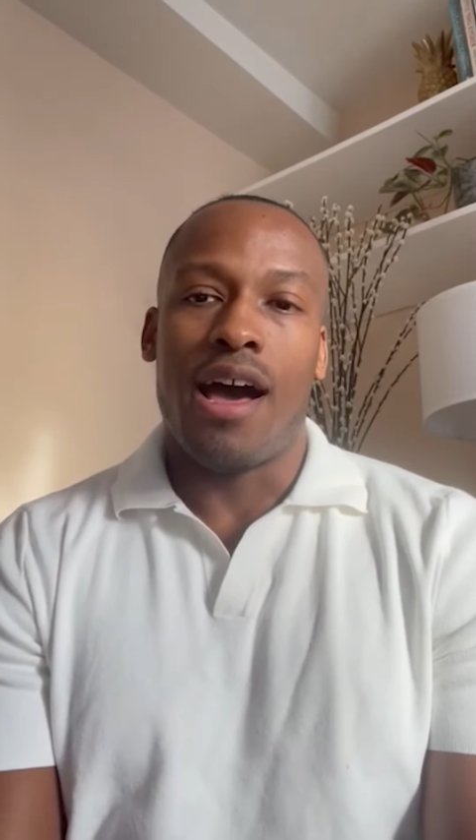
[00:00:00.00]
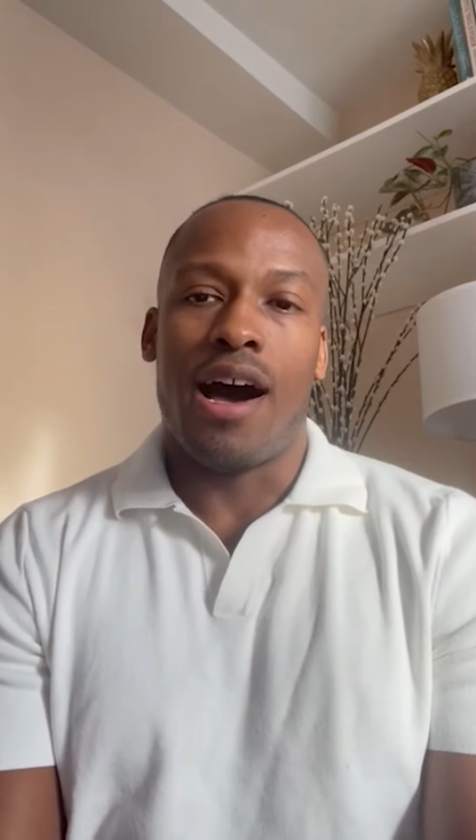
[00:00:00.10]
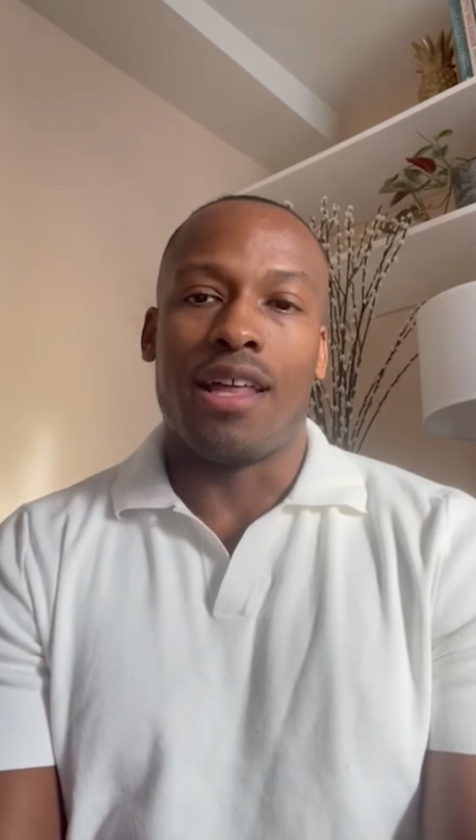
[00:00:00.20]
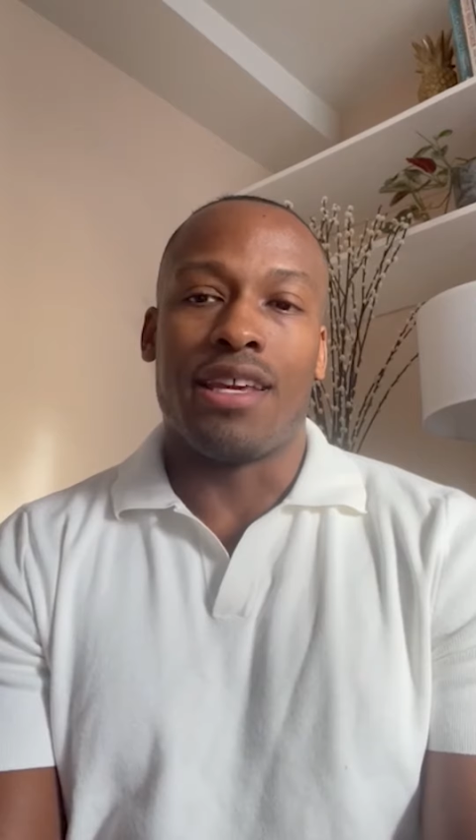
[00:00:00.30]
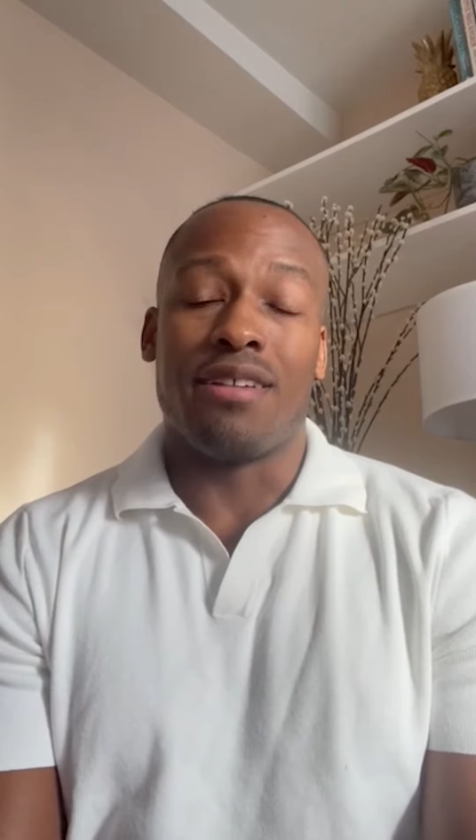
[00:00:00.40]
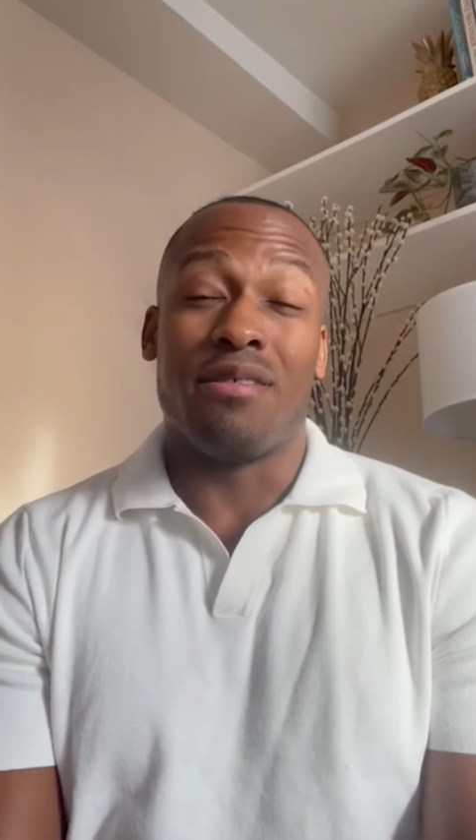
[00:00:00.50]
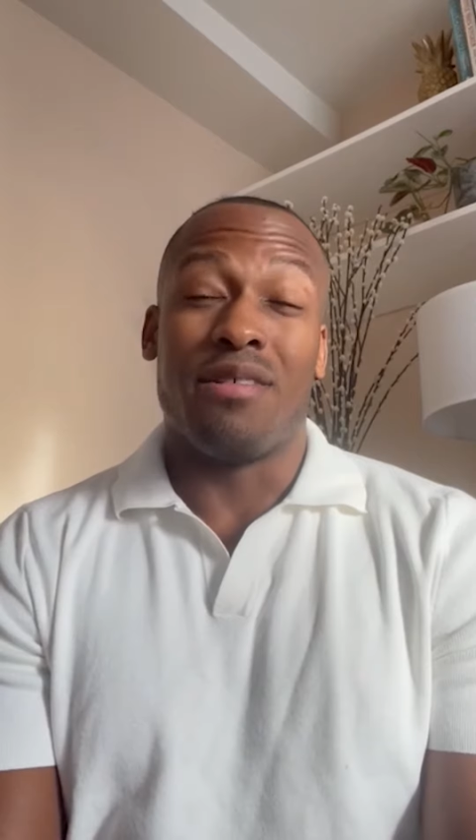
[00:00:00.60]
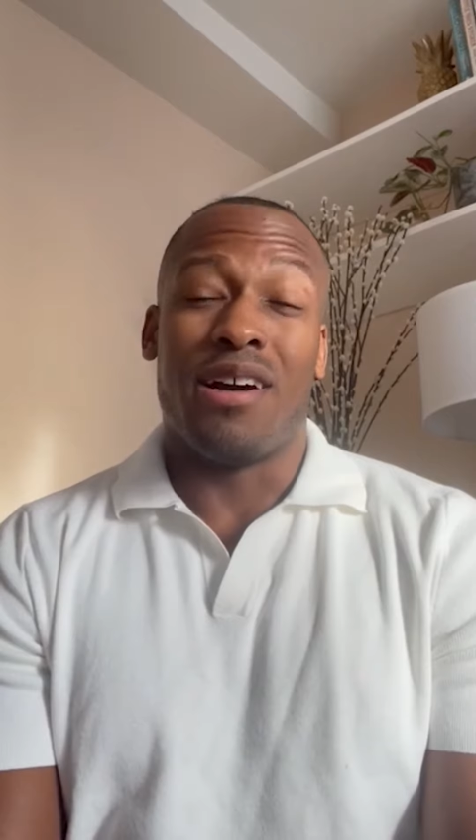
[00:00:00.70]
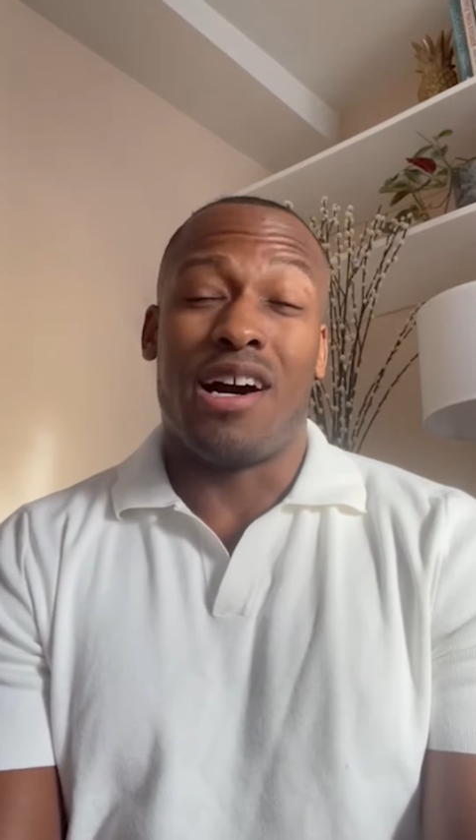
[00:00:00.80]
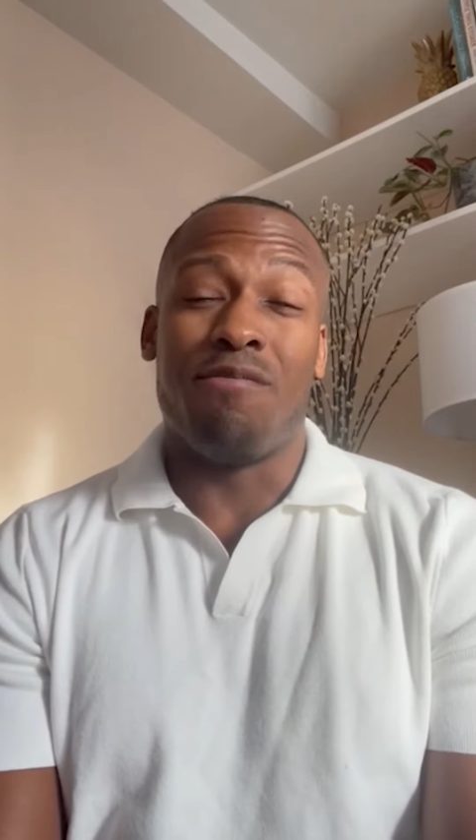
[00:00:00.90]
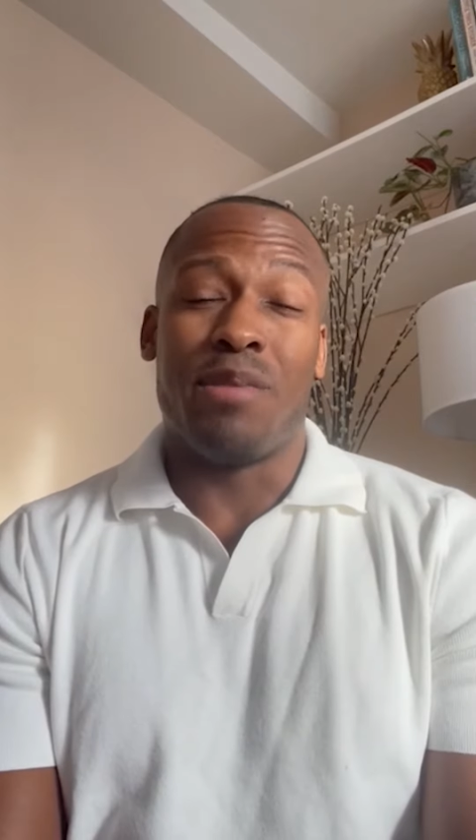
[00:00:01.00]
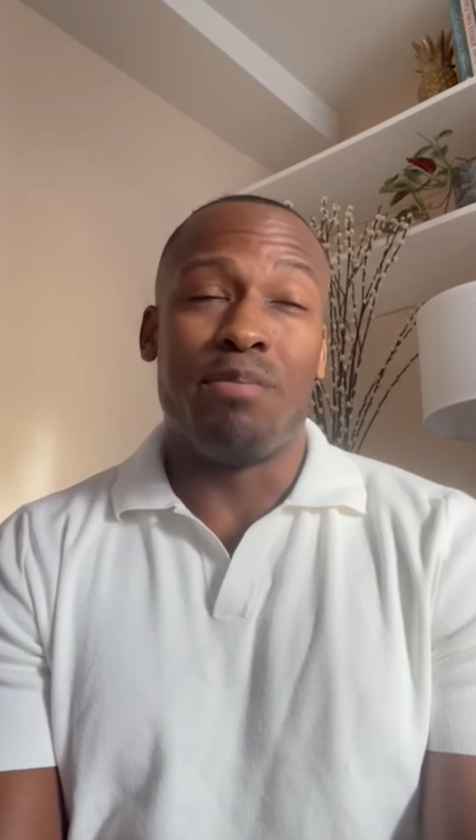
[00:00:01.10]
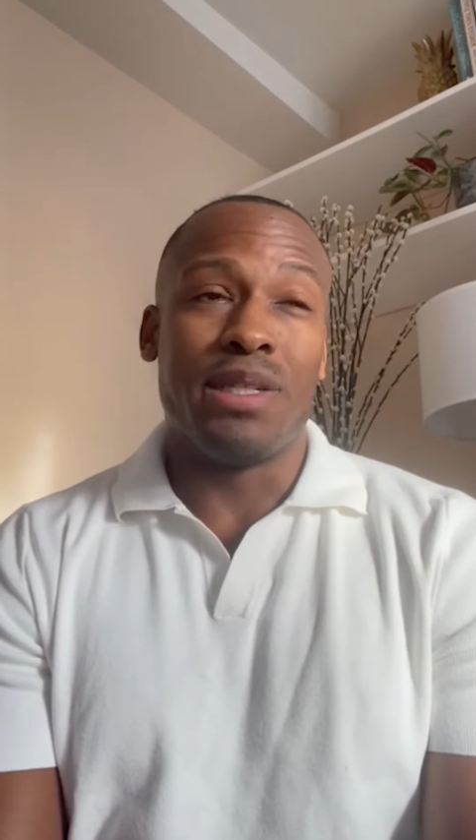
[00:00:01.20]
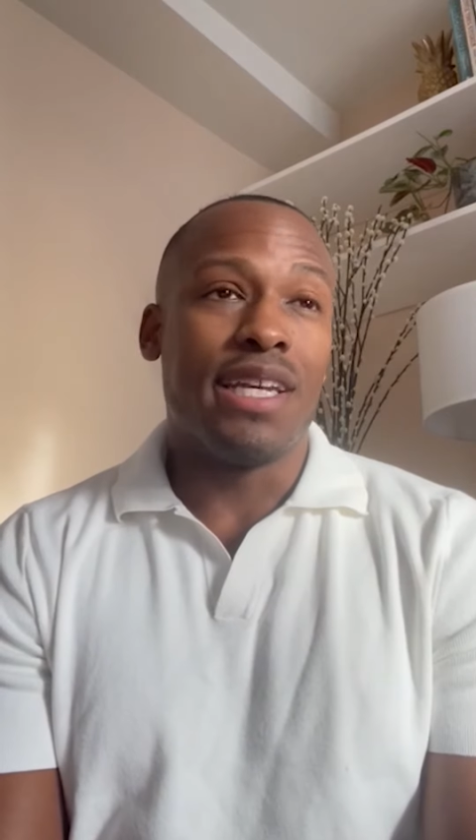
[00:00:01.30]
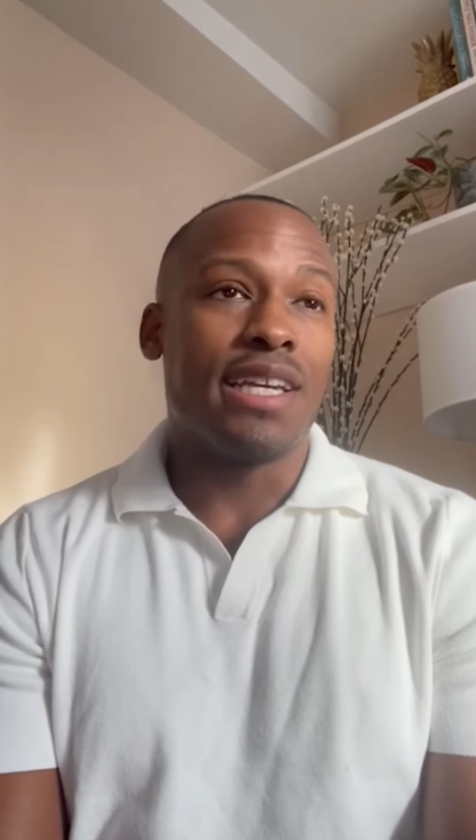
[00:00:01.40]
I think I've been
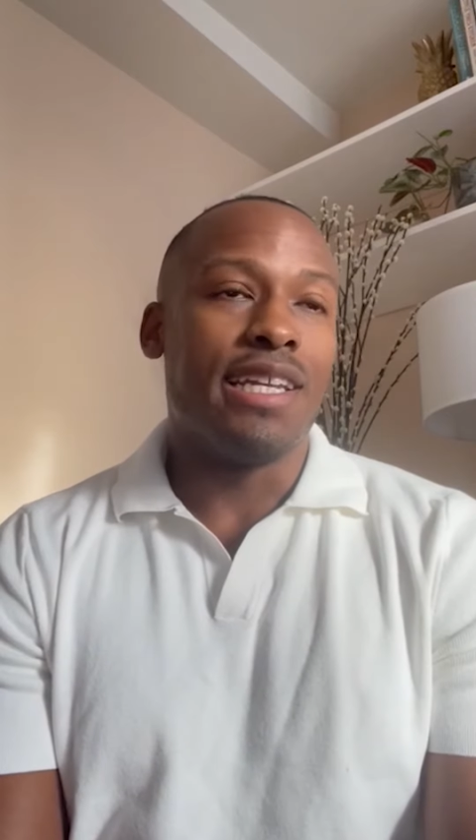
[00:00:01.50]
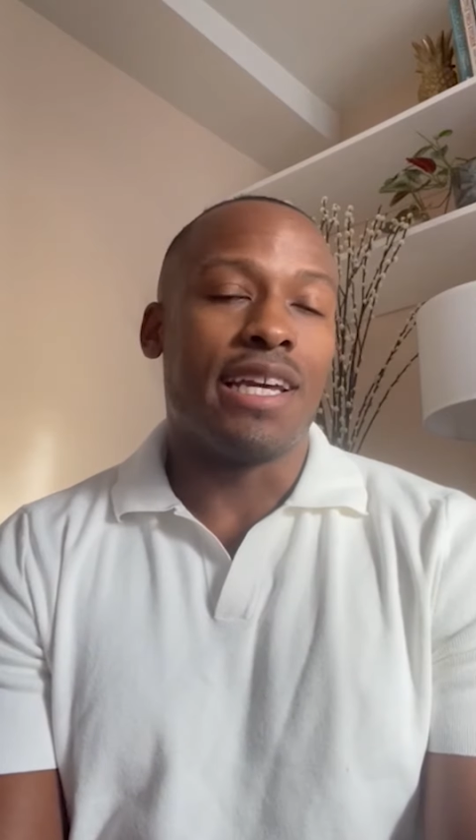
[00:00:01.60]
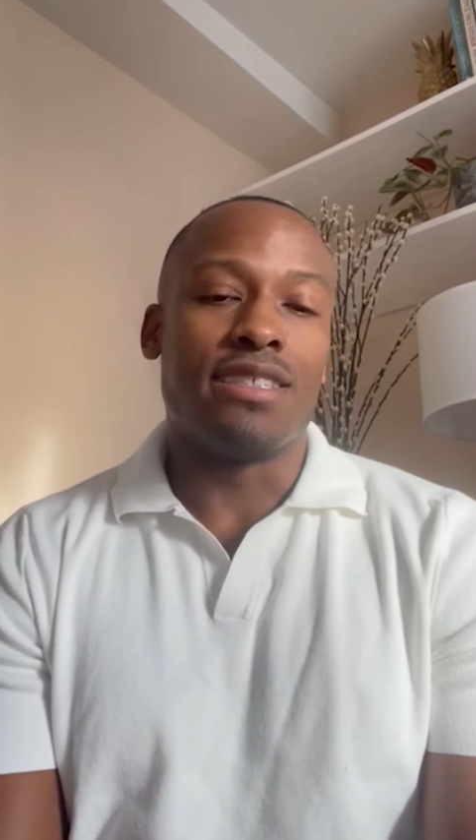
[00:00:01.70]
particularly